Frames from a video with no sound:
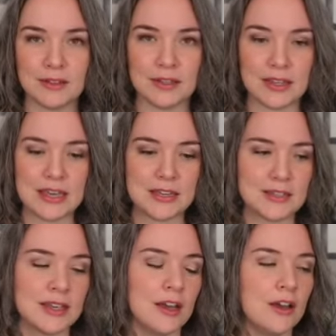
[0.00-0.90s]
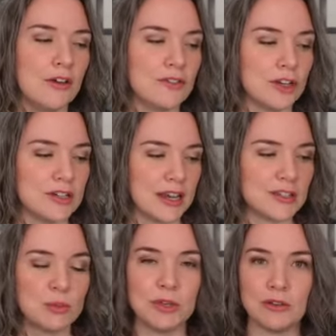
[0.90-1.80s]
the keys for your
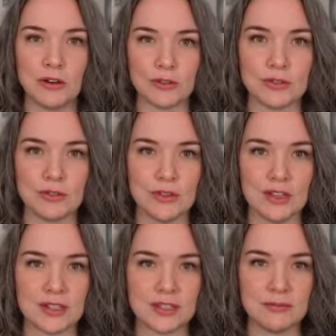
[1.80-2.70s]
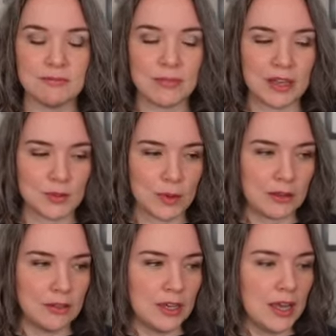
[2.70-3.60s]
desk, but you can also do this as
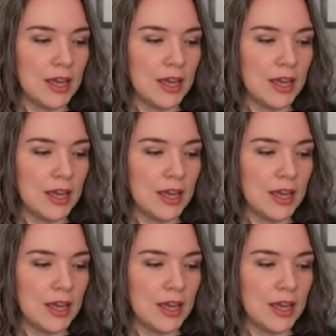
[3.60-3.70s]
well.